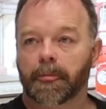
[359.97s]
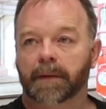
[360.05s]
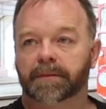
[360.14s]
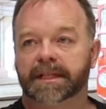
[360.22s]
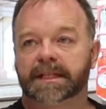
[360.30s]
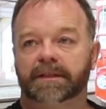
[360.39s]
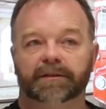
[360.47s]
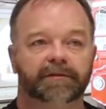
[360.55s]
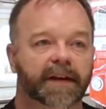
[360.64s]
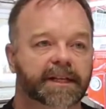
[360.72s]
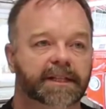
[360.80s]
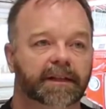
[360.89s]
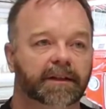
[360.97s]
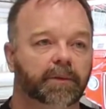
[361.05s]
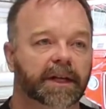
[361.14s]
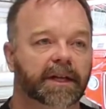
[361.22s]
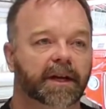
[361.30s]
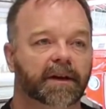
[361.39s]
but still facing the
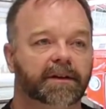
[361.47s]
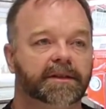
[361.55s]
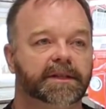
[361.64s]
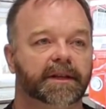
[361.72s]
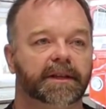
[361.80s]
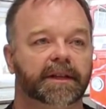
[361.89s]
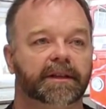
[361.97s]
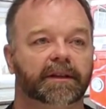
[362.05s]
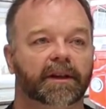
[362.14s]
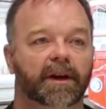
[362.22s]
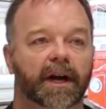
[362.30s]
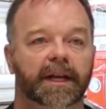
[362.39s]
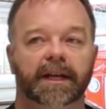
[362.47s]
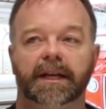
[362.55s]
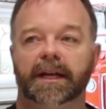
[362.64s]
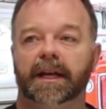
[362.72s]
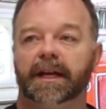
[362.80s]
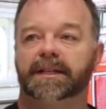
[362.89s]
window so that the light,
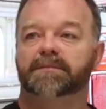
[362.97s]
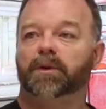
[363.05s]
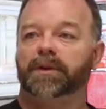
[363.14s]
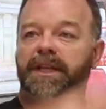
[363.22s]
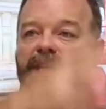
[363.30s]
it's more